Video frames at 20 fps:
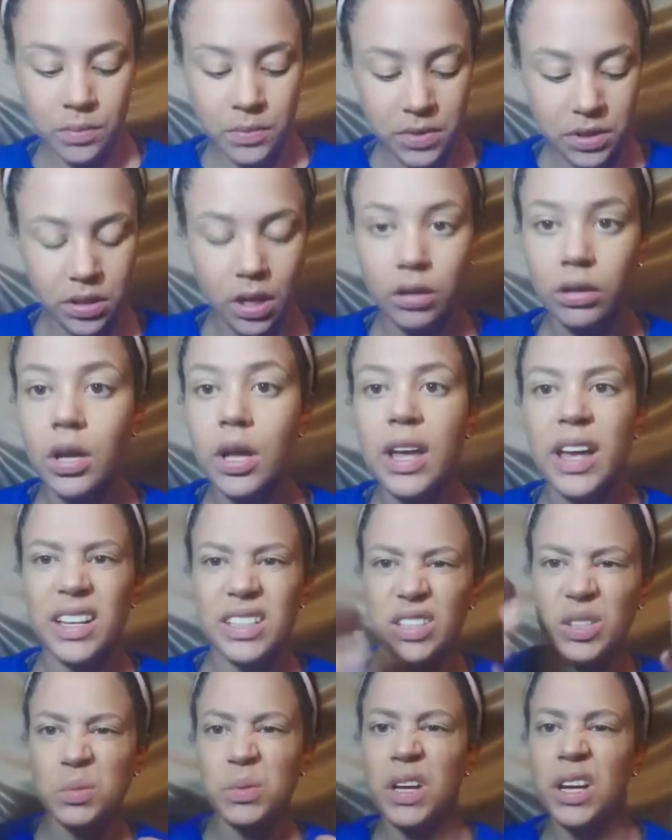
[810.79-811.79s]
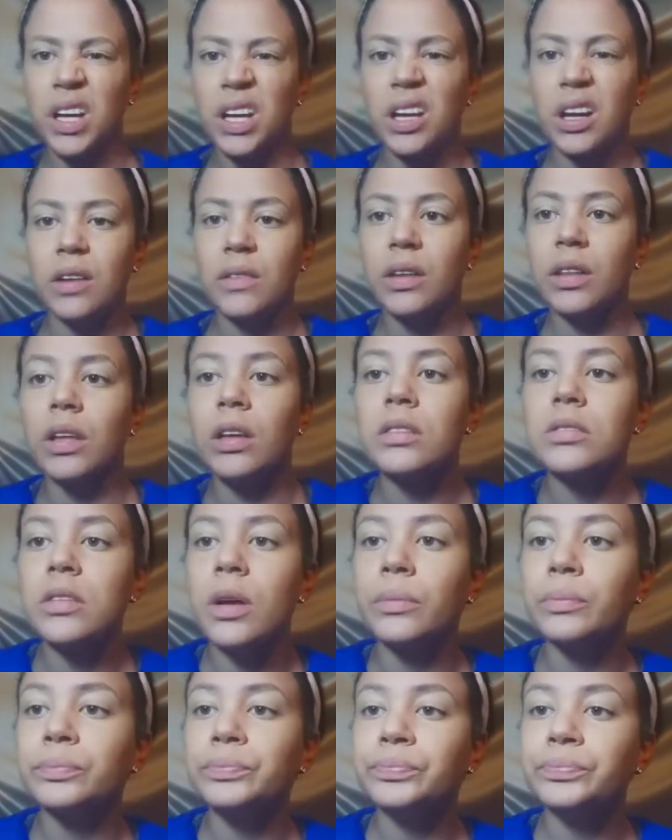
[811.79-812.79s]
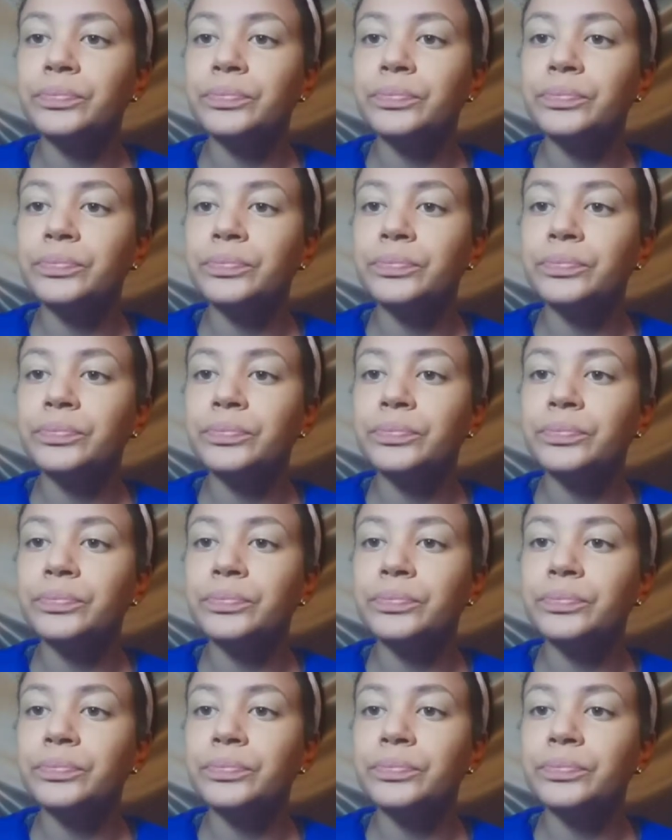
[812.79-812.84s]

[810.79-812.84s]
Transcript: so, and sweating and everything, so.